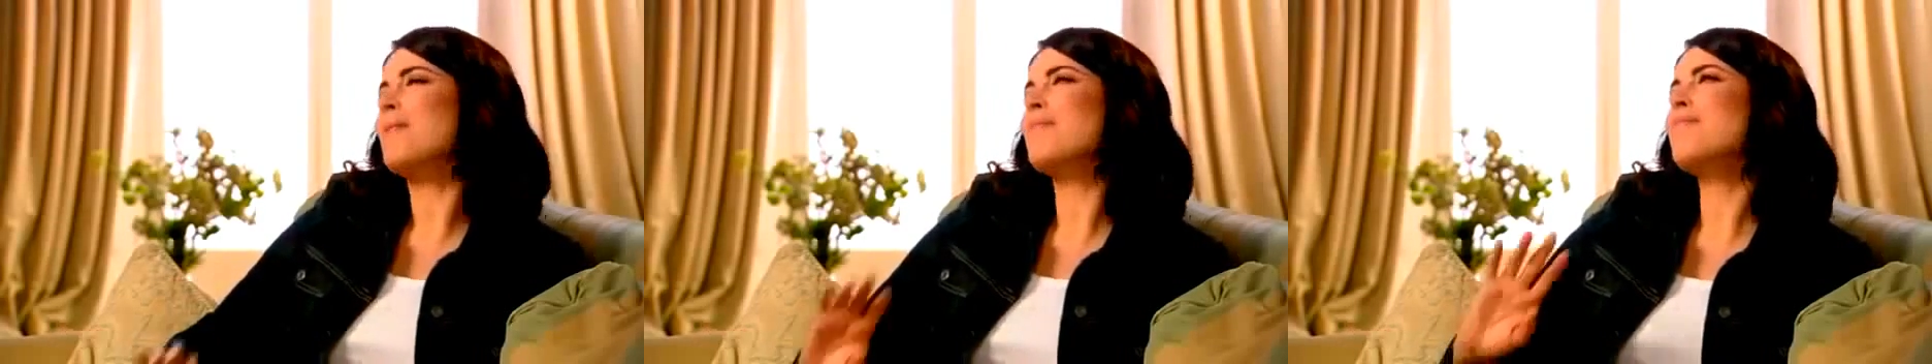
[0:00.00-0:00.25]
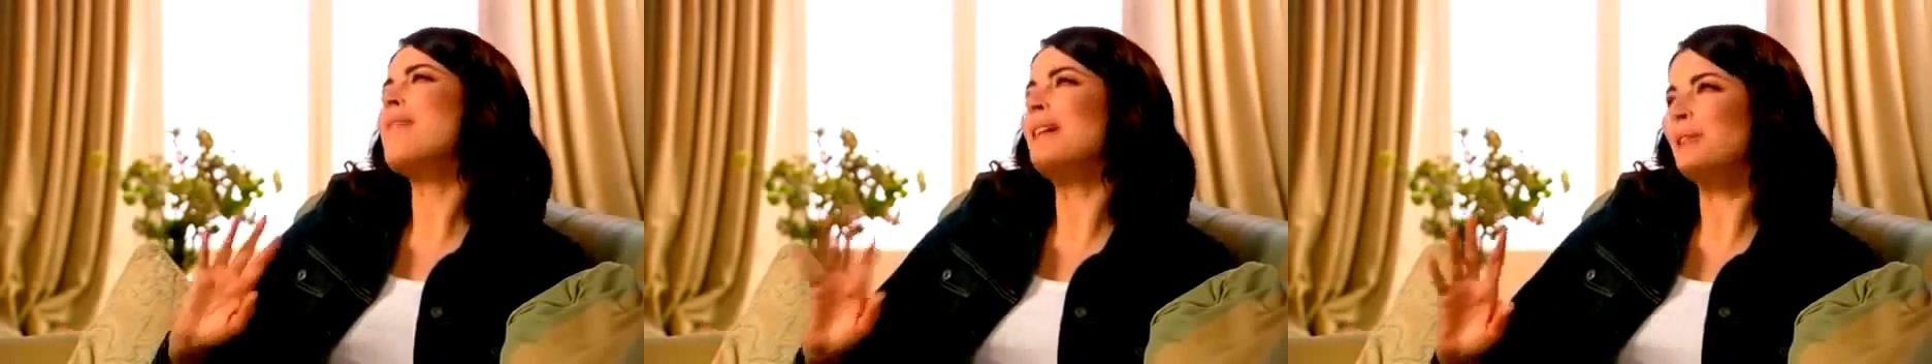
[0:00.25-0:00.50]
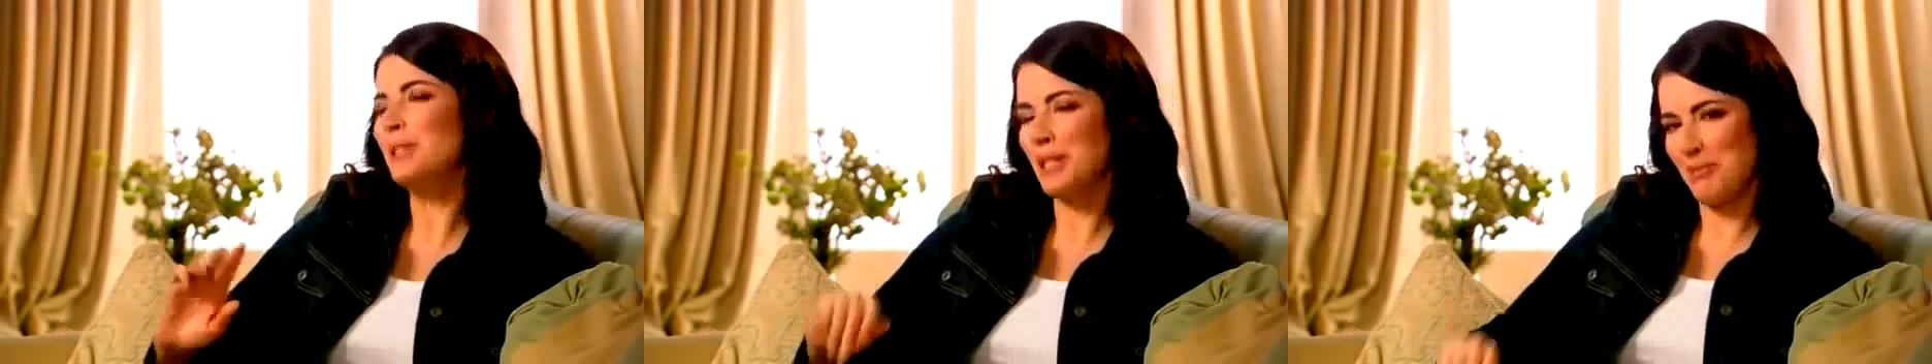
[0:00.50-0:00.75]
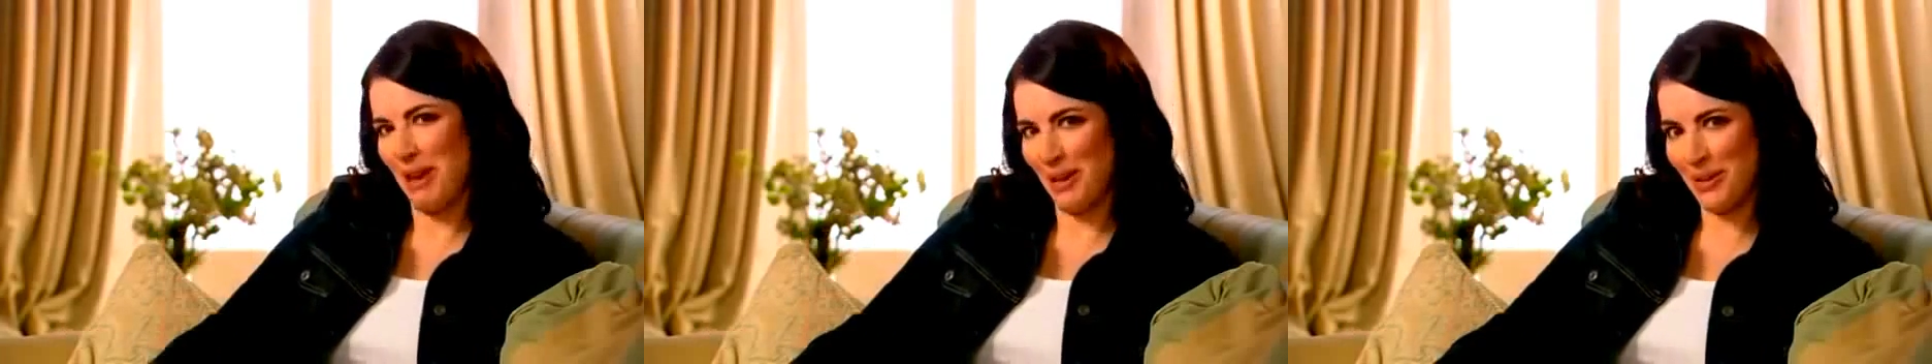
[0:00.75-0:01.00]
Melt in the
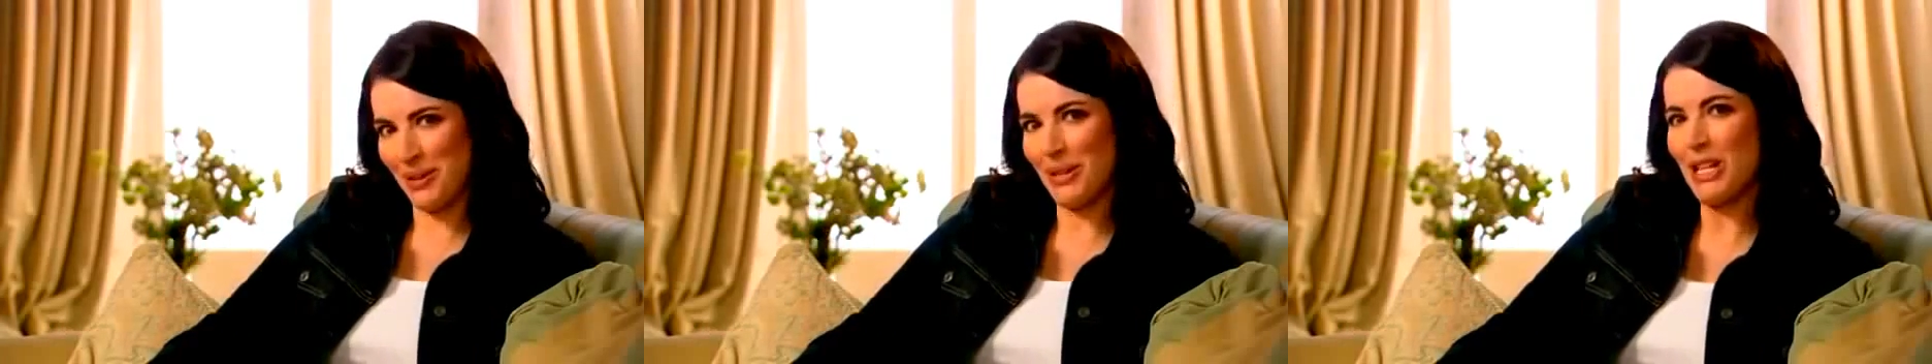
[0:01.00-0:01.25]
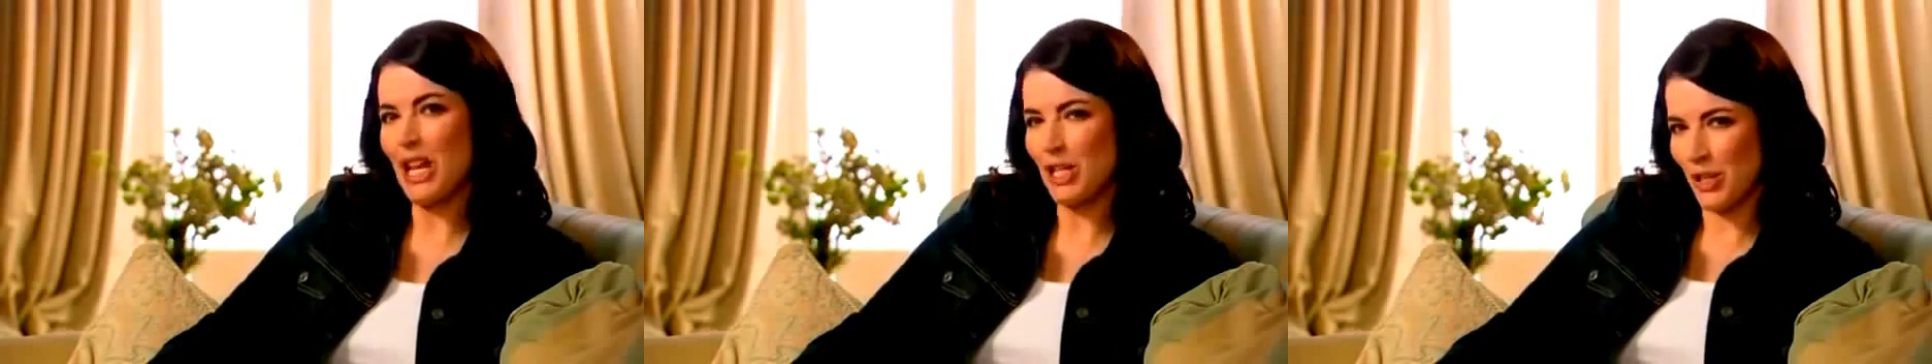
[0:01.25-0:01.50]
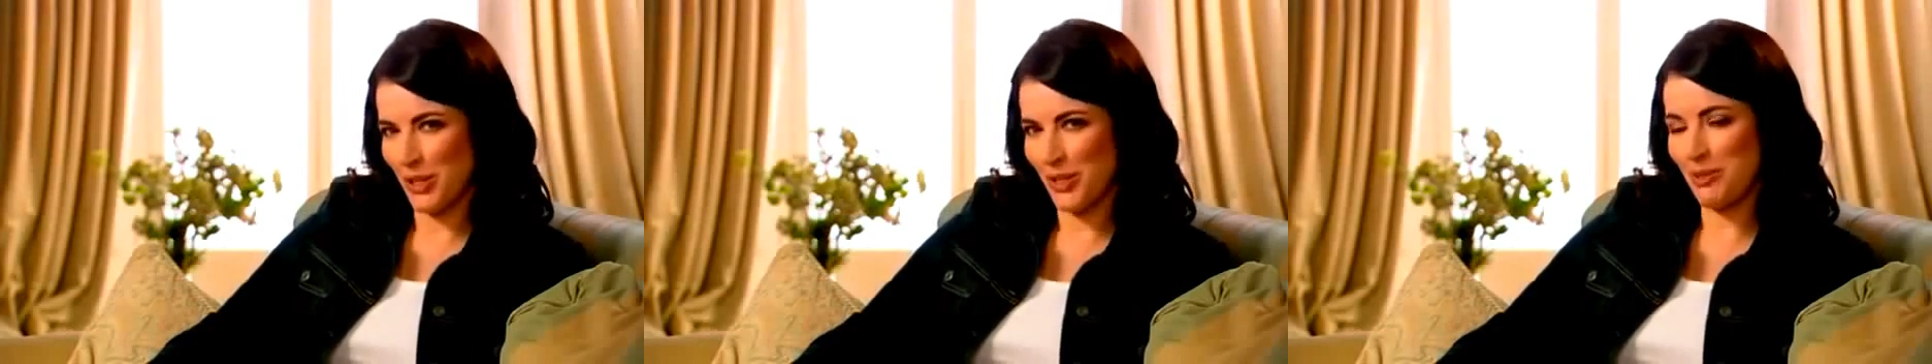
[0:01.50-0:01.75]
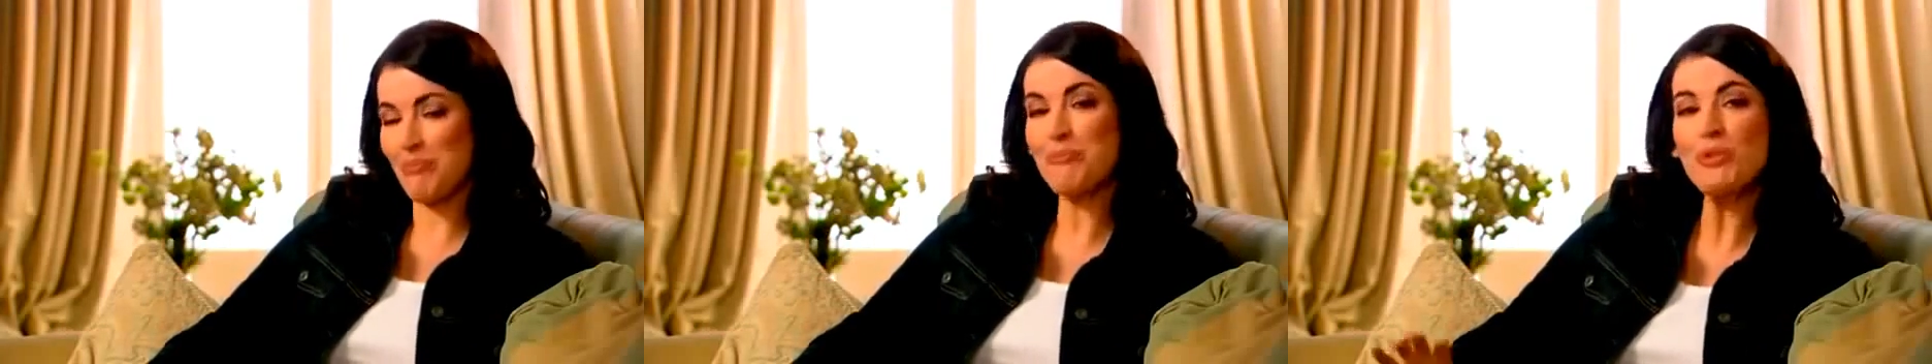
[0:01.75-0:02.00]
mouth,
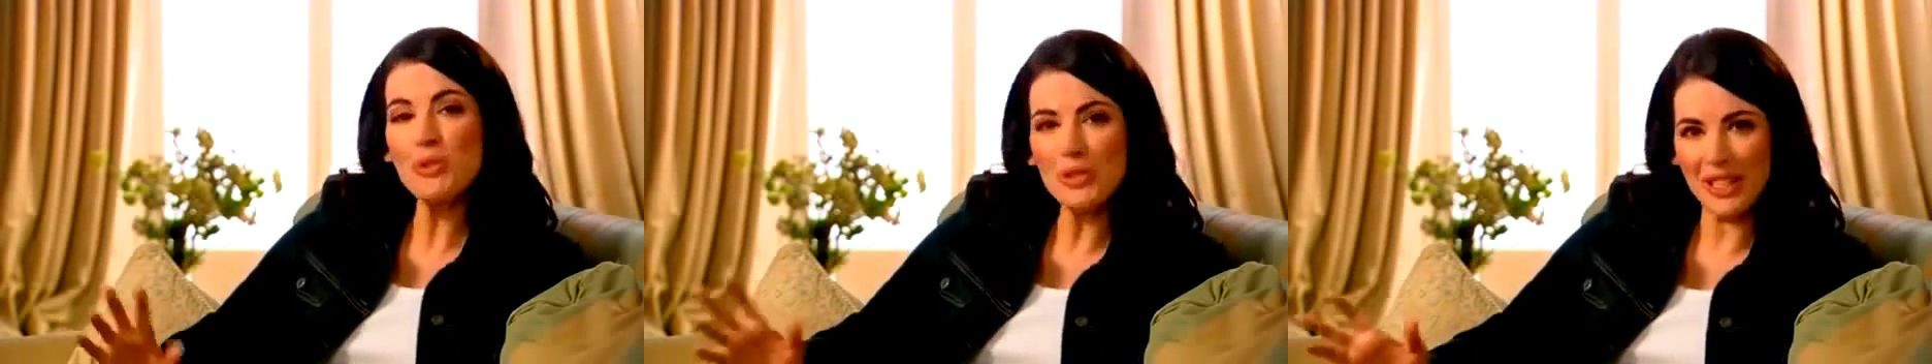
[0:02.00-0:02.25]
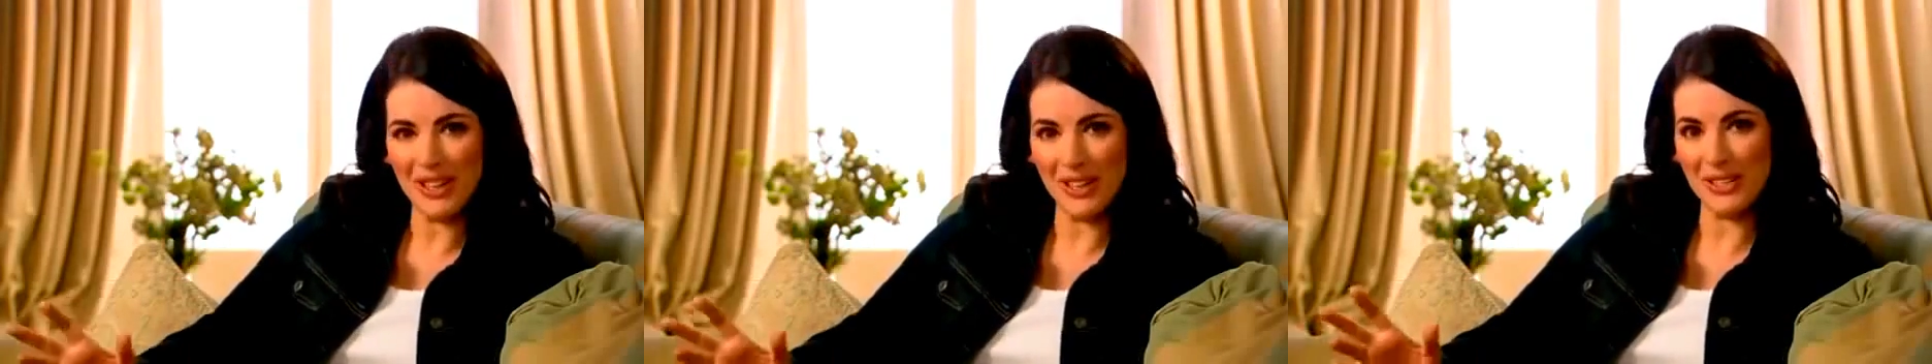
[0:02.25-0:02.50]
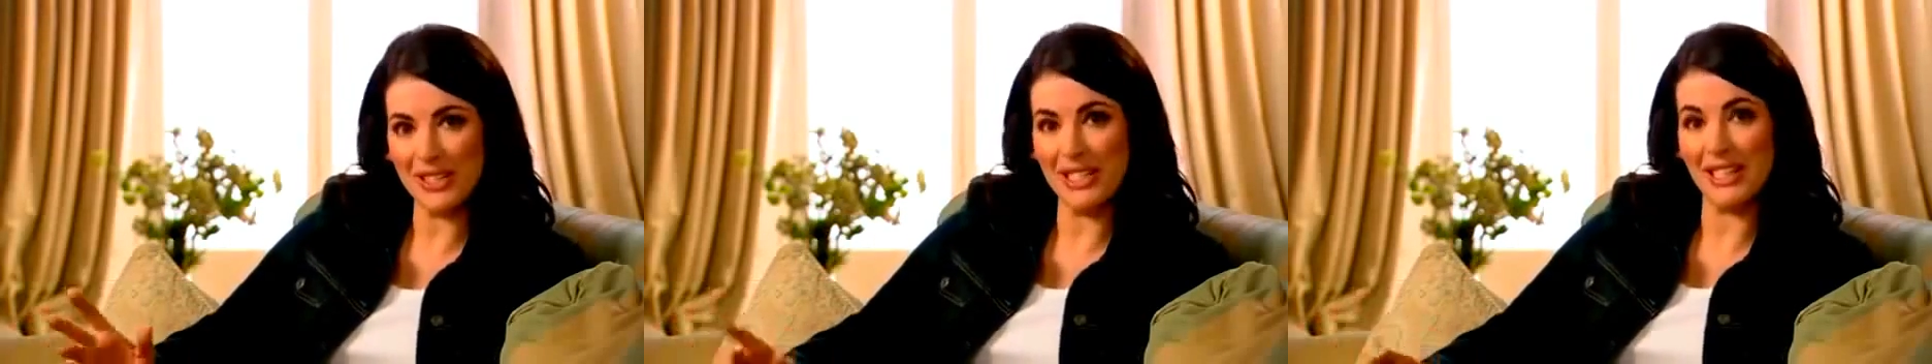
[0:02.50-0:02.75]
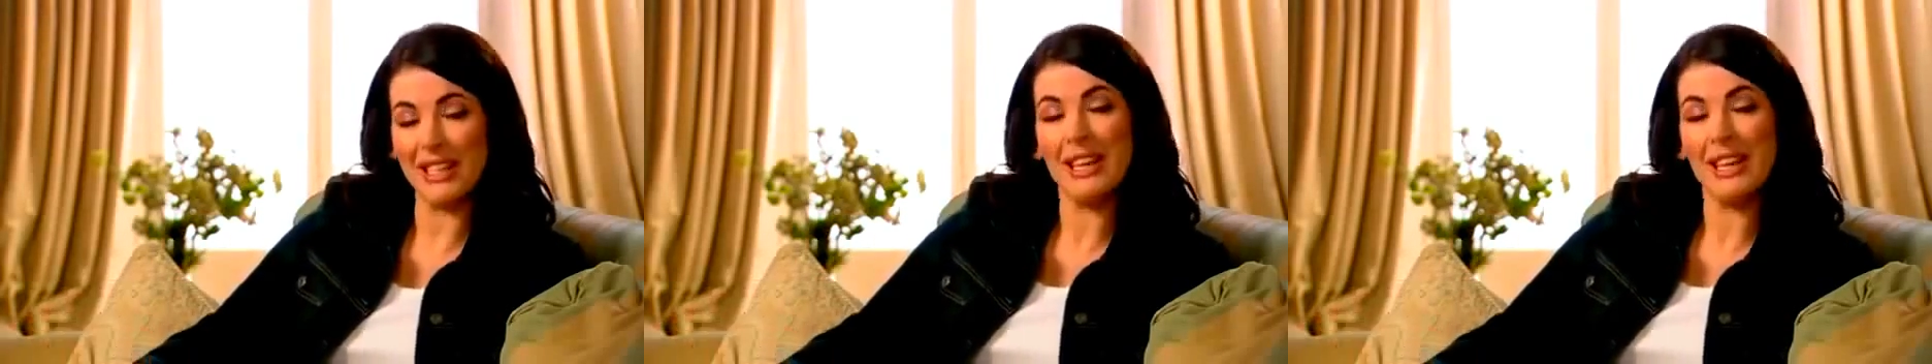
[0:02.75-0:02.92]
luscious, mood enhancing.